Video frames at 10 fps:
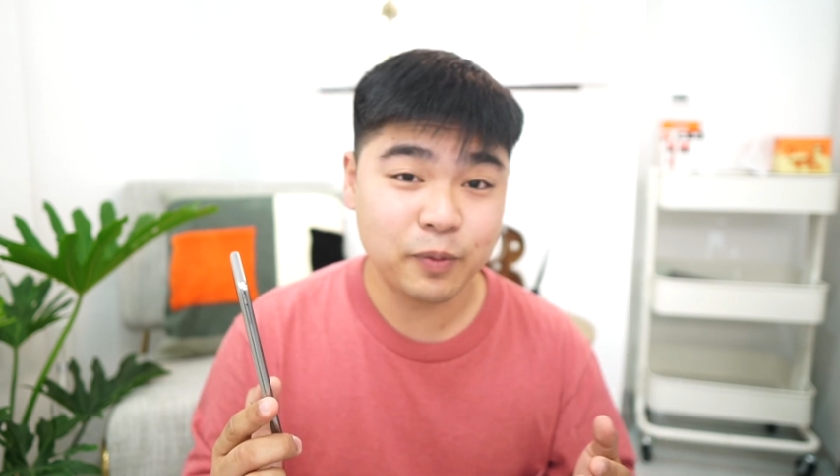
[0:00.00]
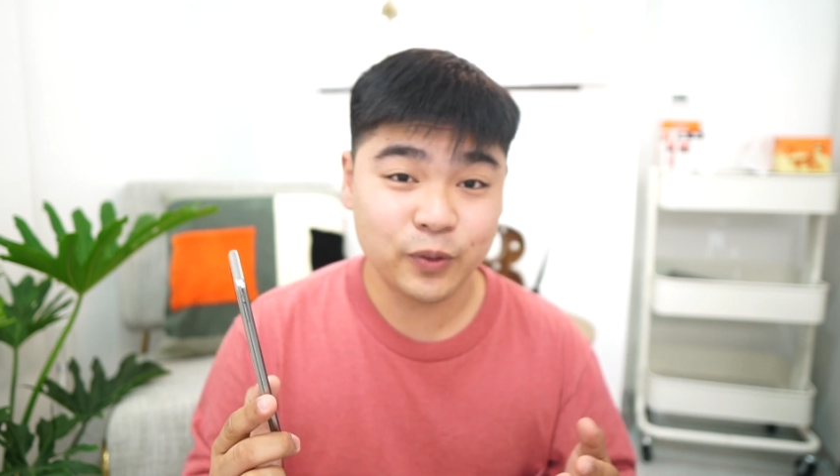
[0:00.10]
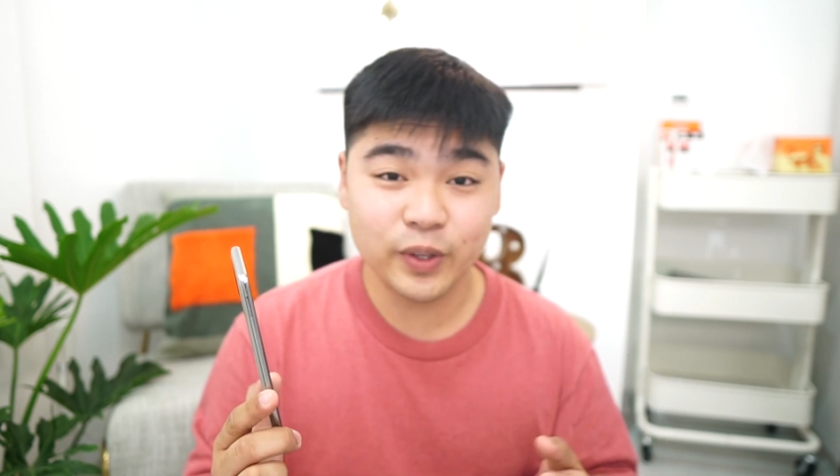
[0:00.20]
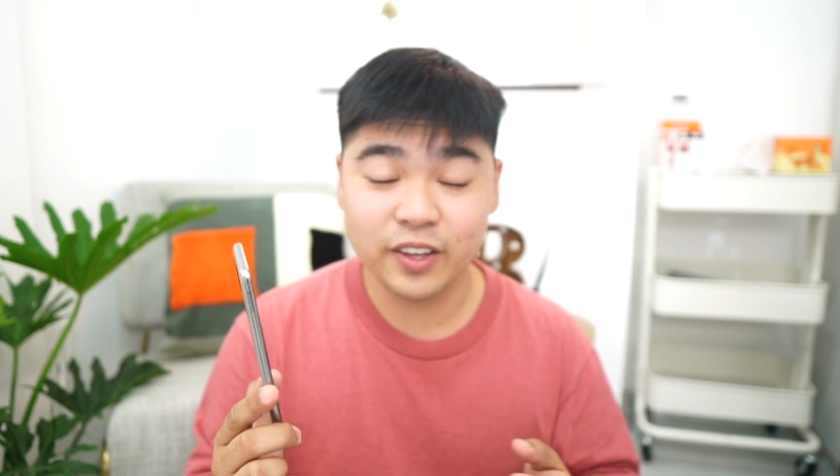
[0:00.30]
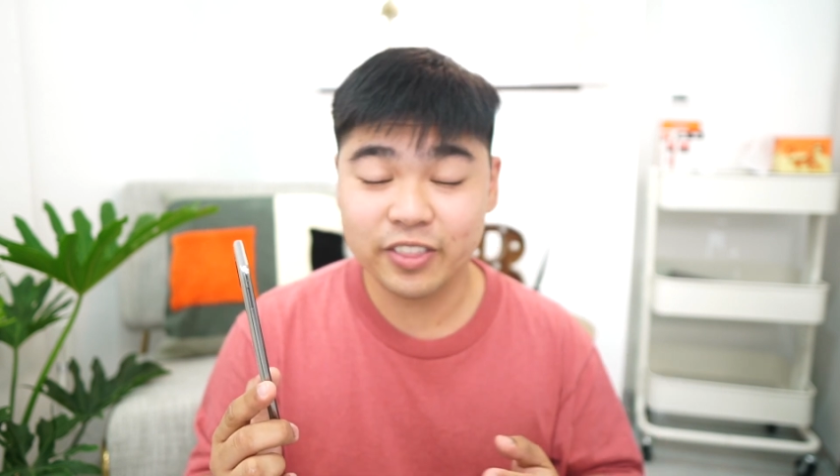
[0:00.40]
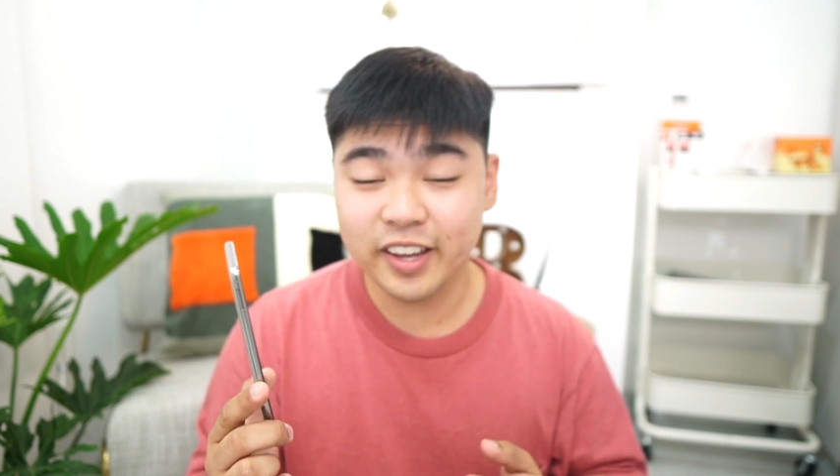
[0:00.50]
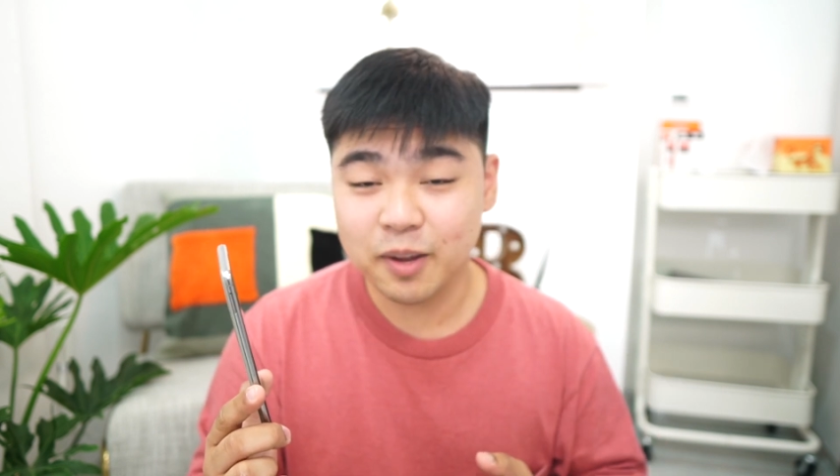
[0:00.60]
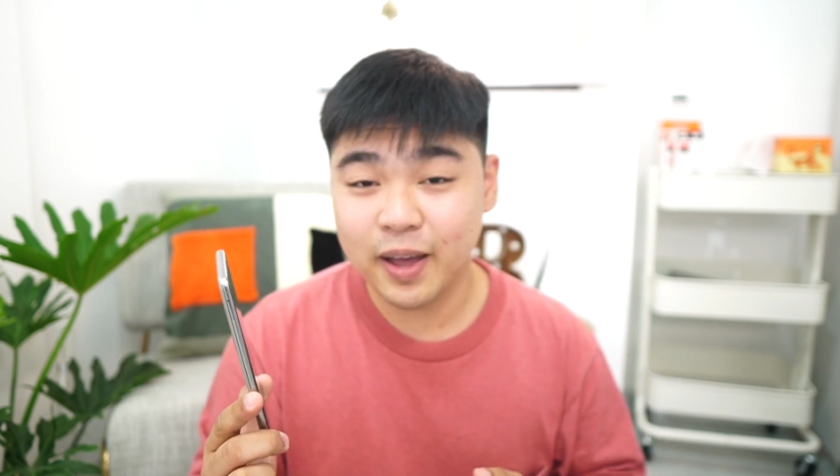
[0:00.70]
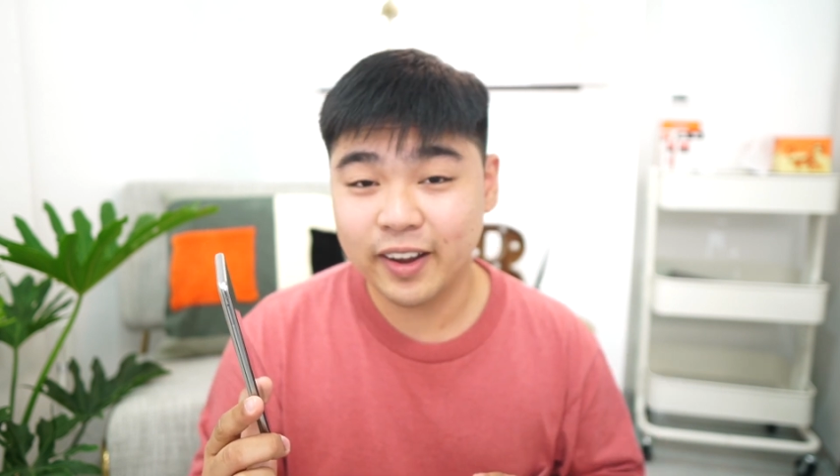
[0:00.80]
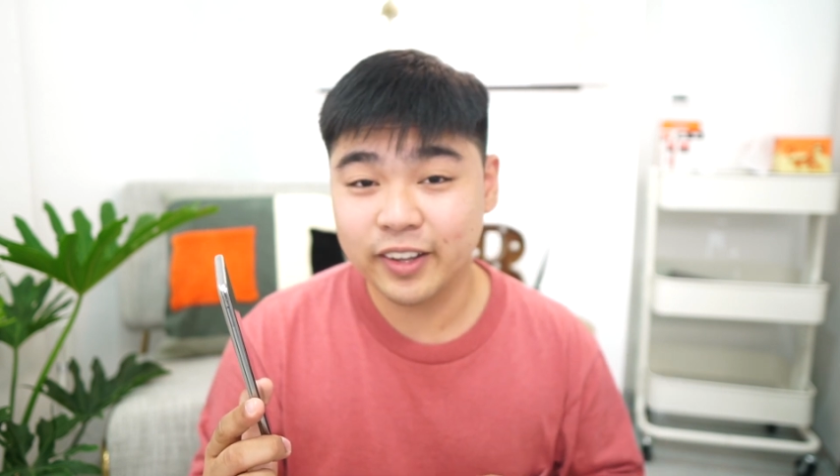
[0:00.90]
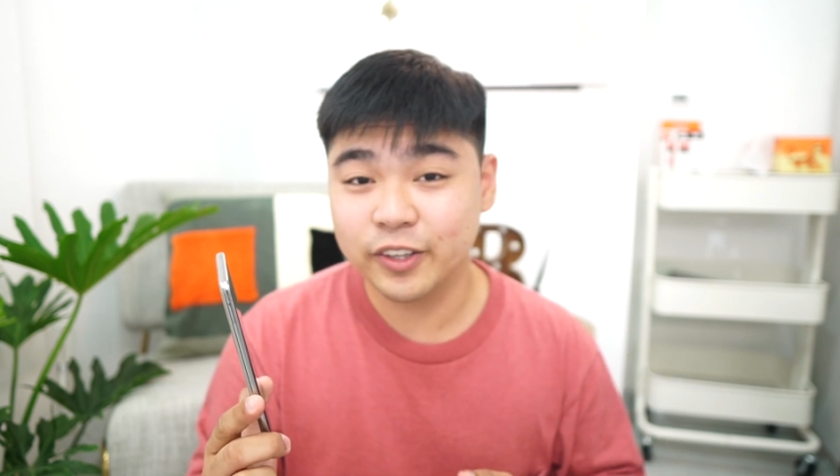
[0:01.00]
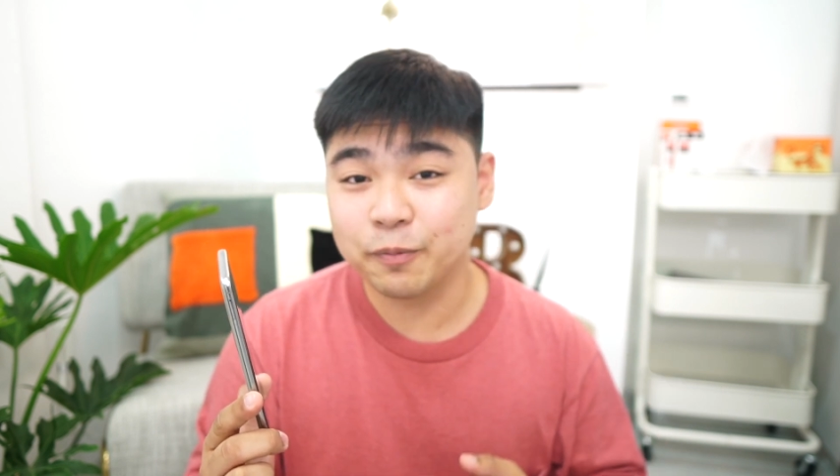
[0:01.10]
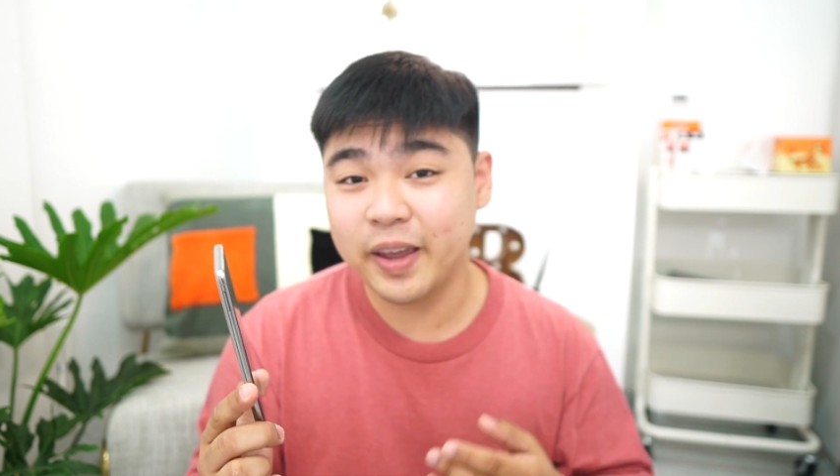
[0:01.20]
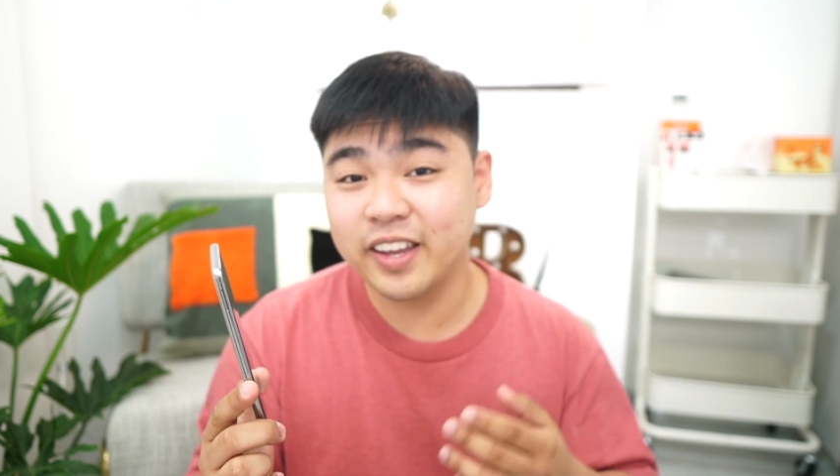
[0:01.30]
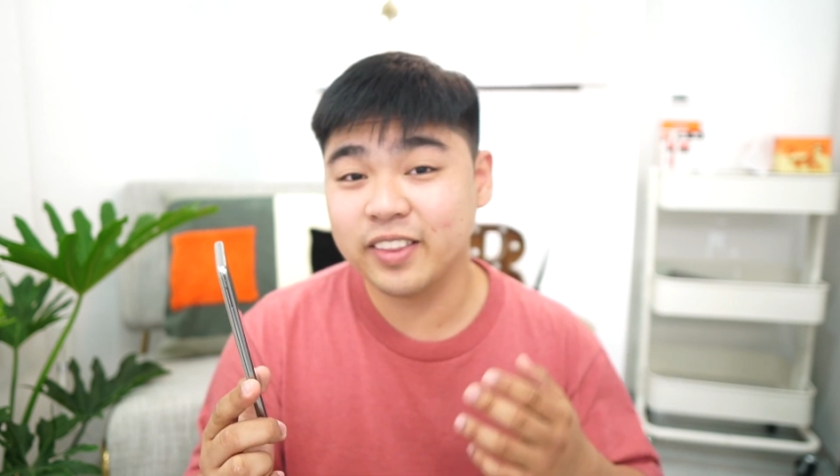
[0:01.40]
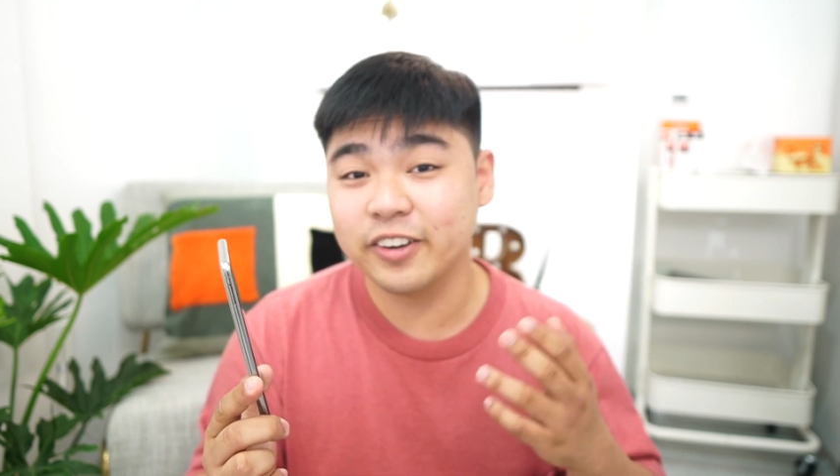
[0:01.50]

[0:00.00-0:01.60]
but when you think about it, you're paying